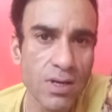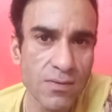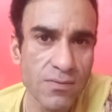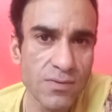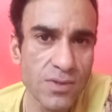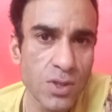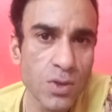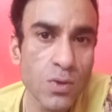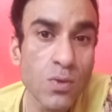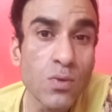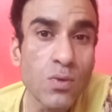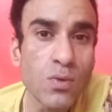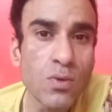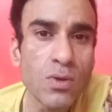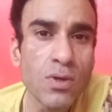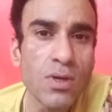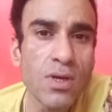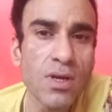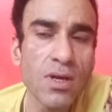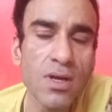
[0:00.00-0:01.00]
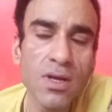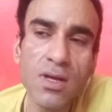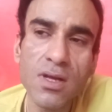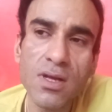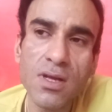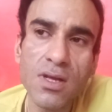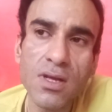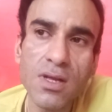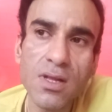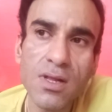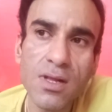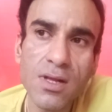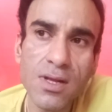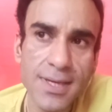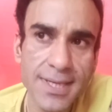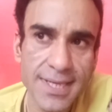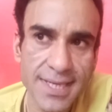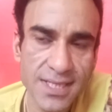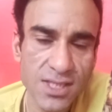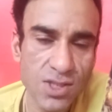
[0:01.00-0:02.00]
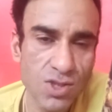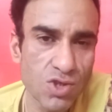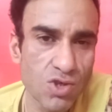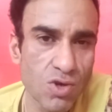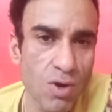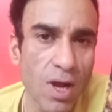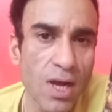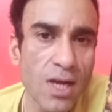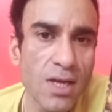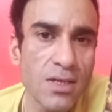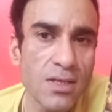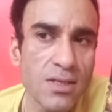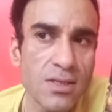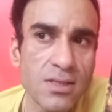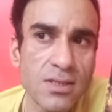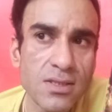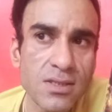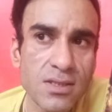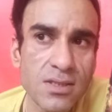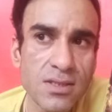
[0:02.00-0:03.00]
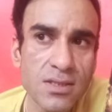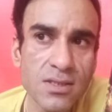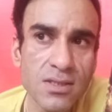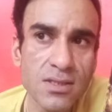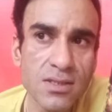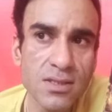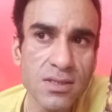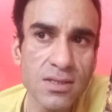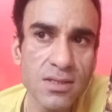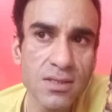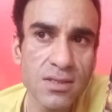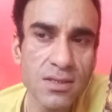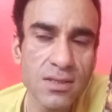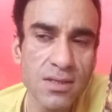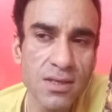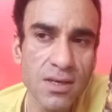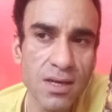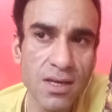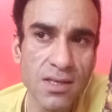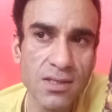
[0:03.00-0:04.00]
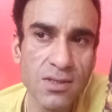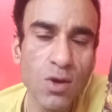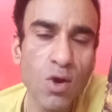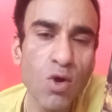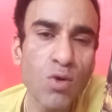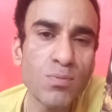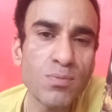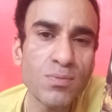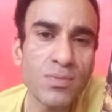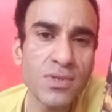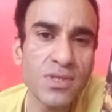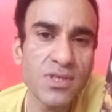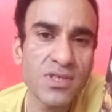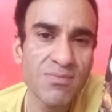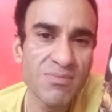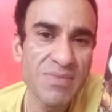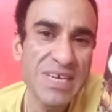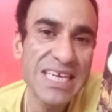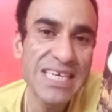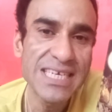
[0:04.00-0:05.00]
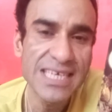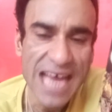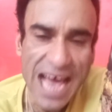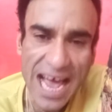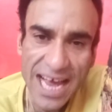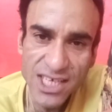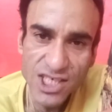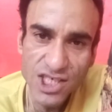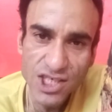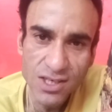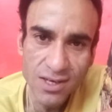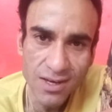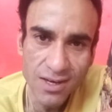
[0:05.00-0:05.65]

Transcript: of Jude, his struggles, his hopes being dashed,